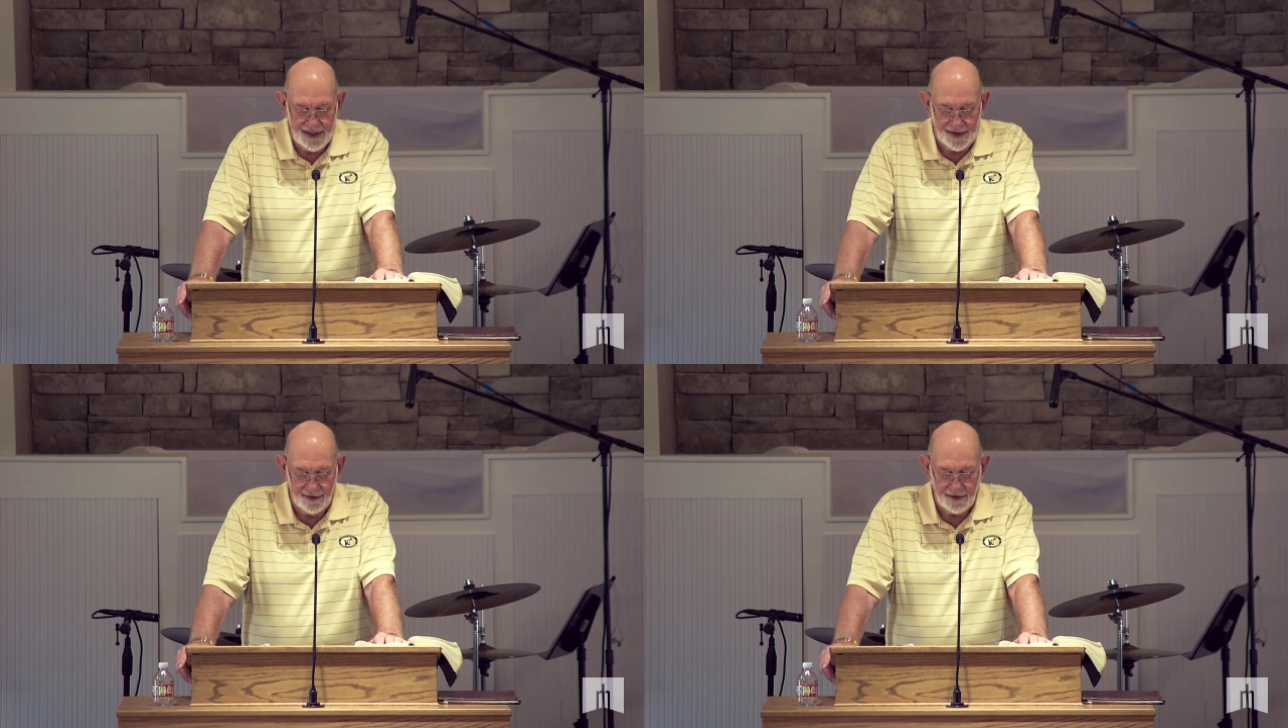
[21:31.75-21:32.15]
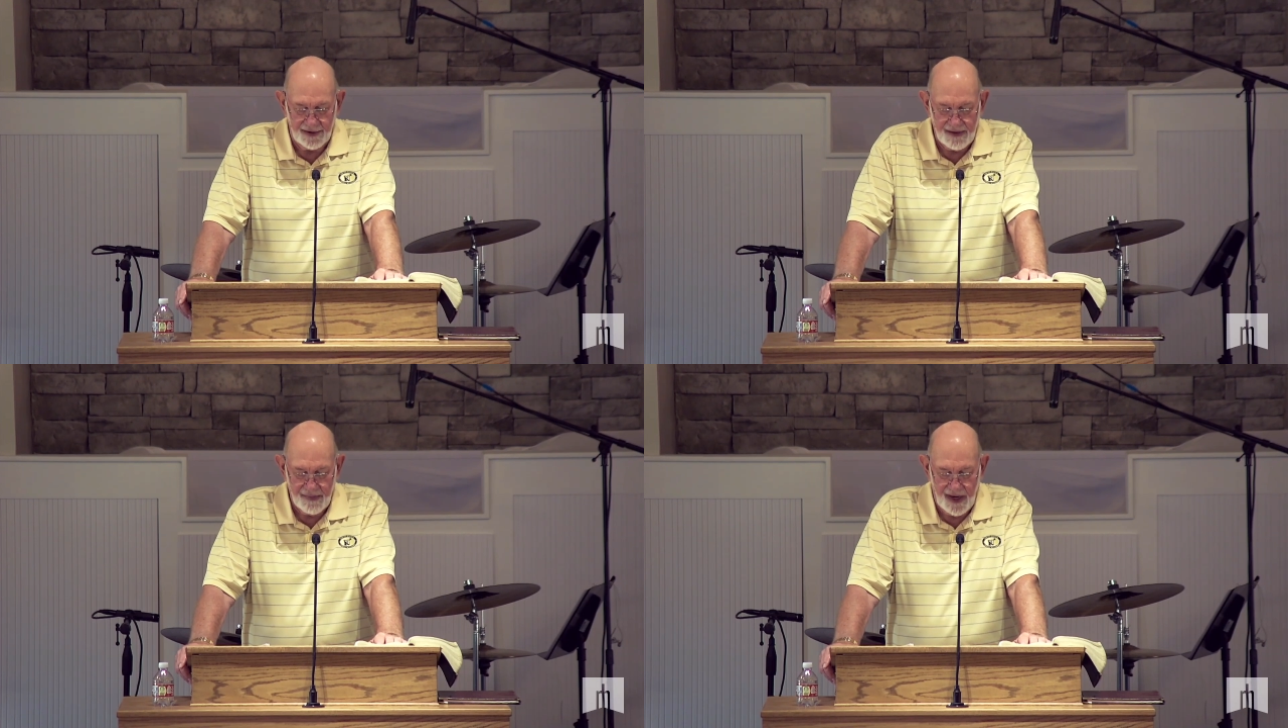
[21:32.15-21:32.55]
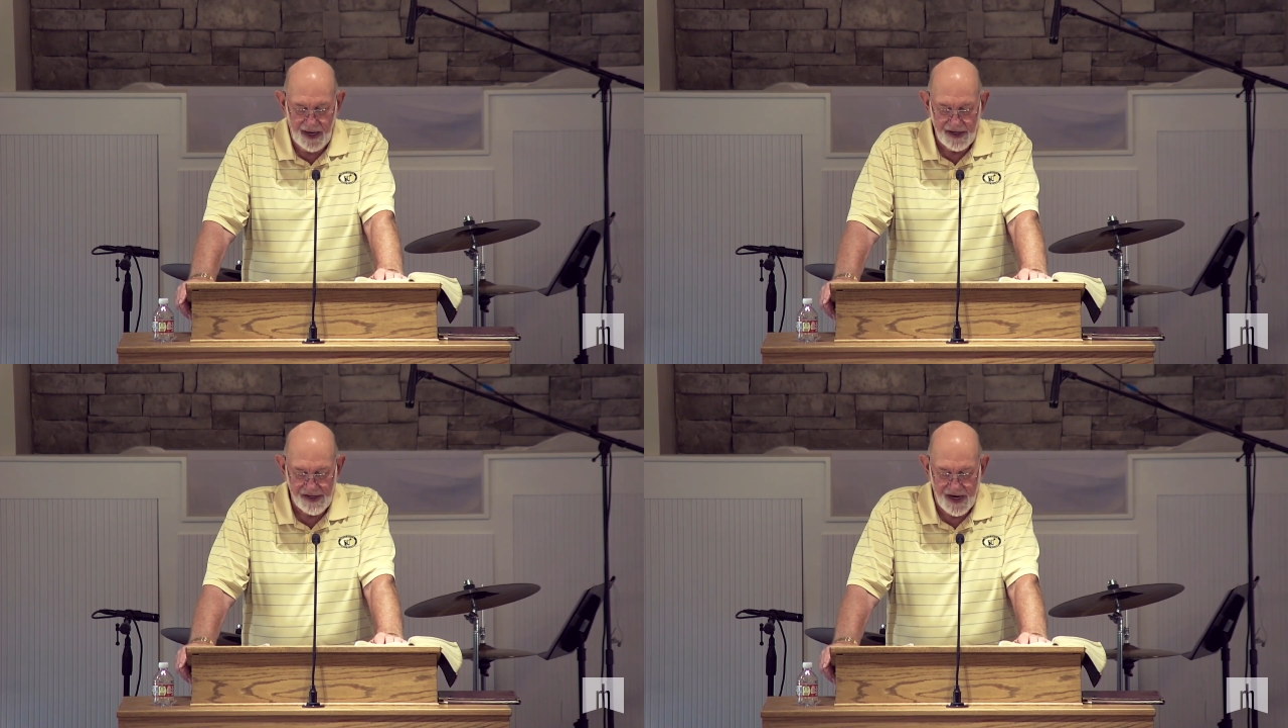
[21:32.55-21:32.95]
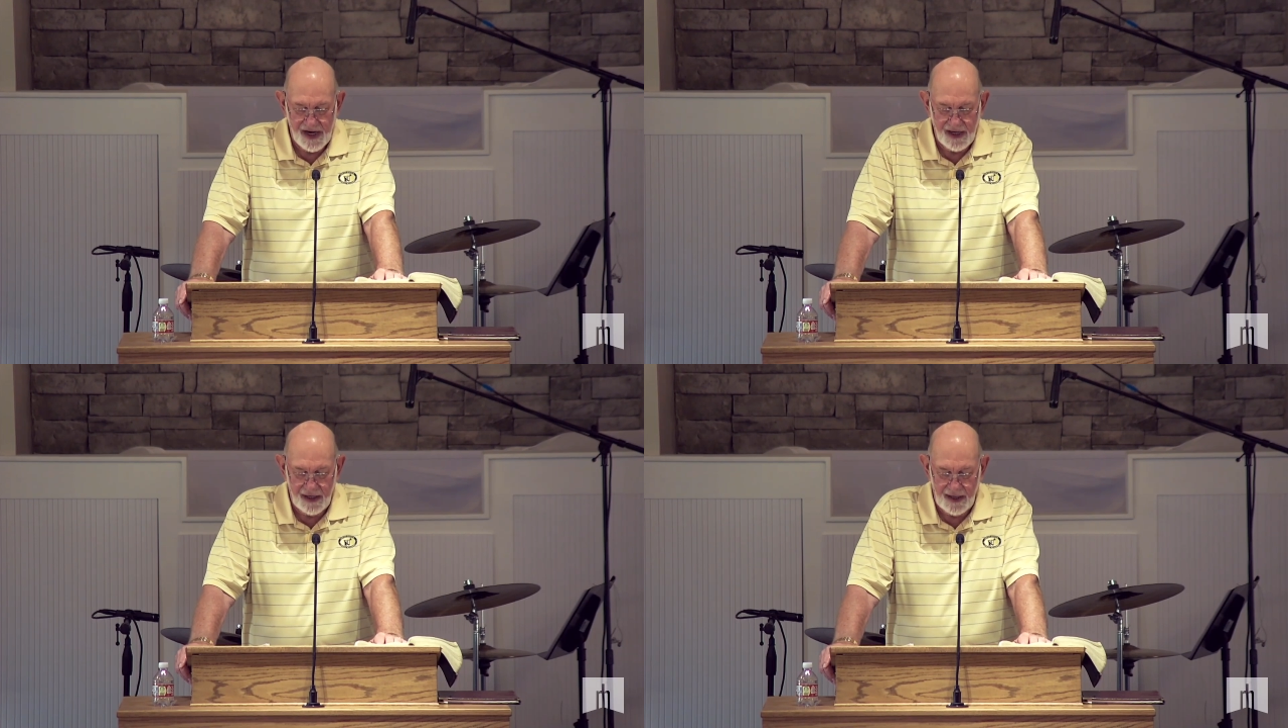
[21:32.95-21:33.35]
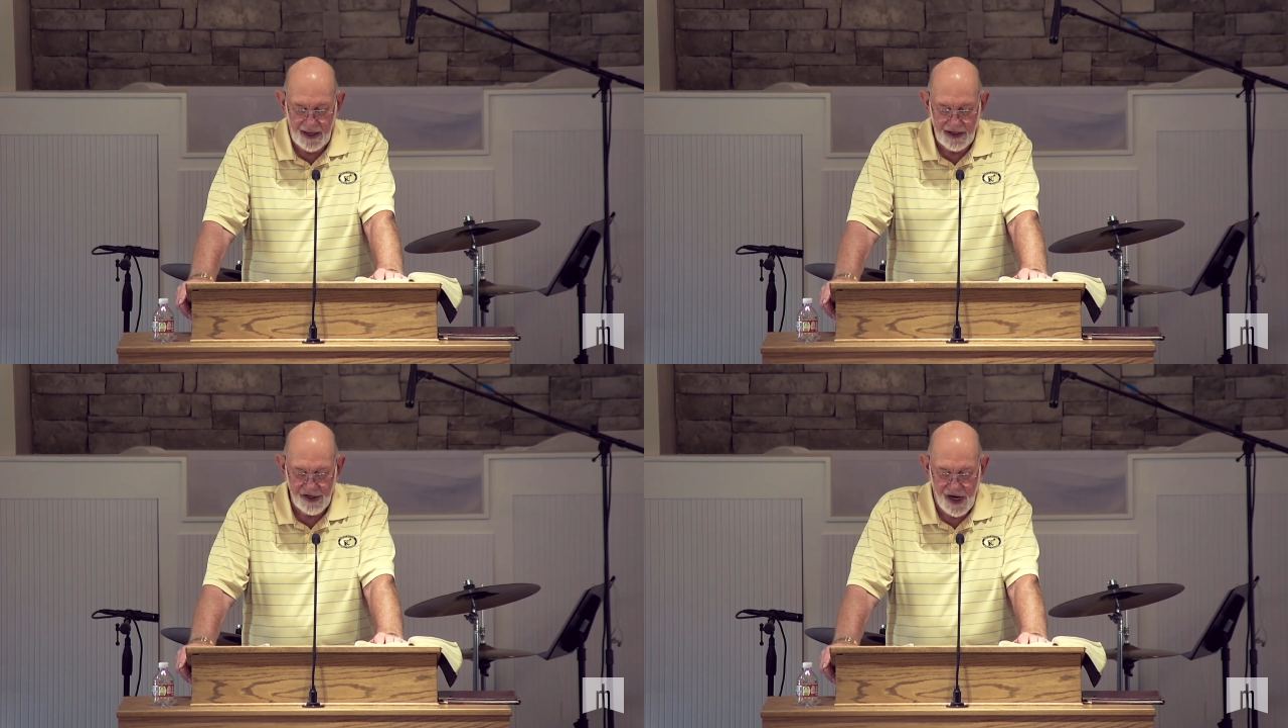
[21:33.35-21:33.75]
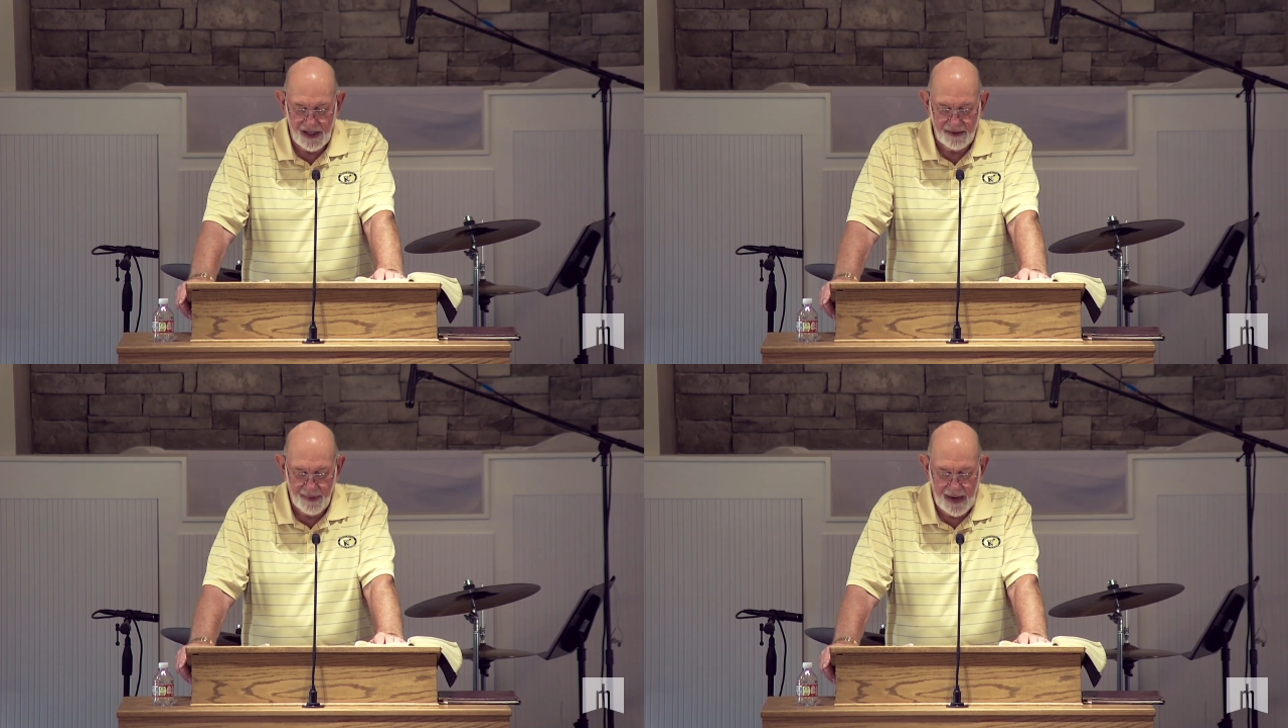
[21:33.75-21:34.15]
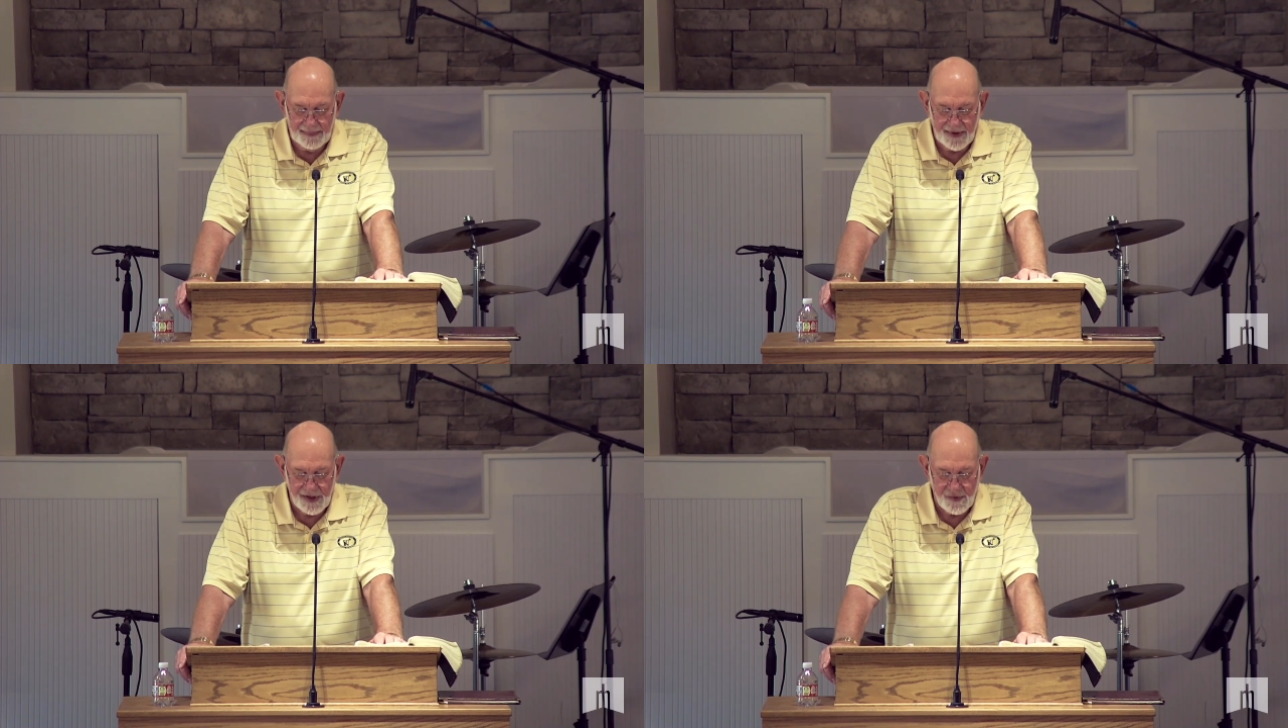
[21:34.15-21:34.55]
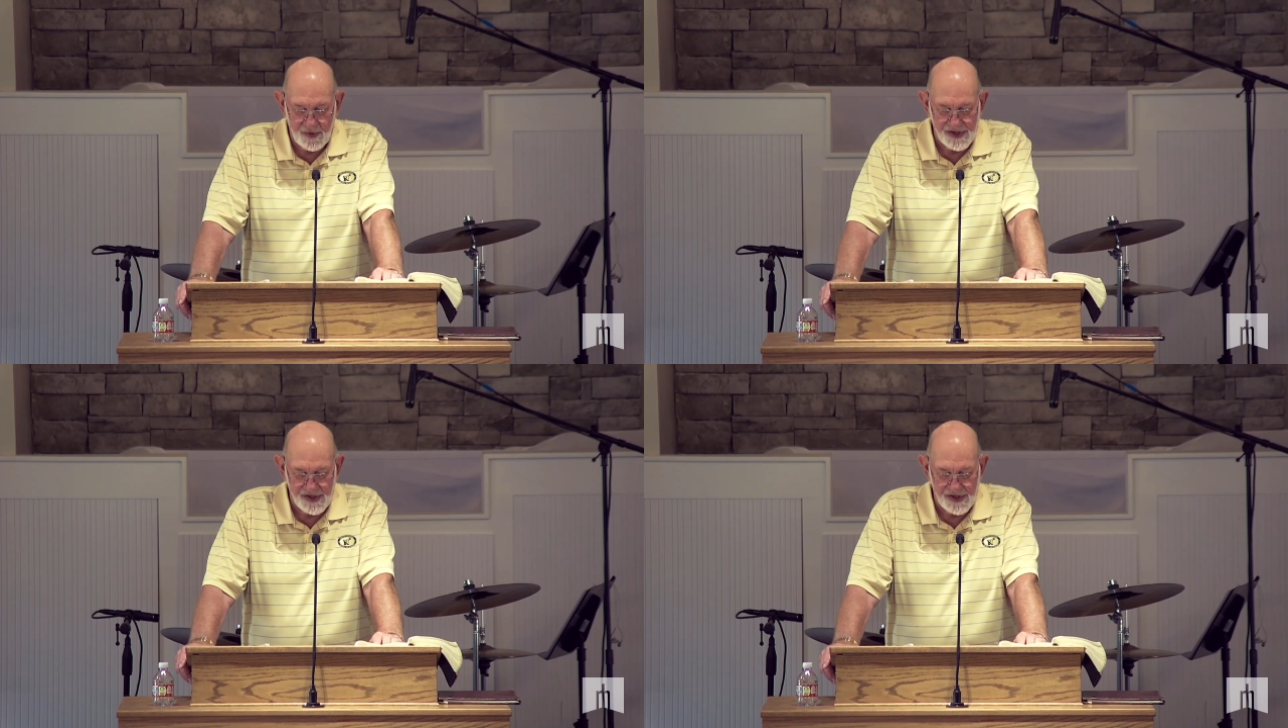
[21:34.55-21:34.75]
heralding by Isaiah and John the Baptist was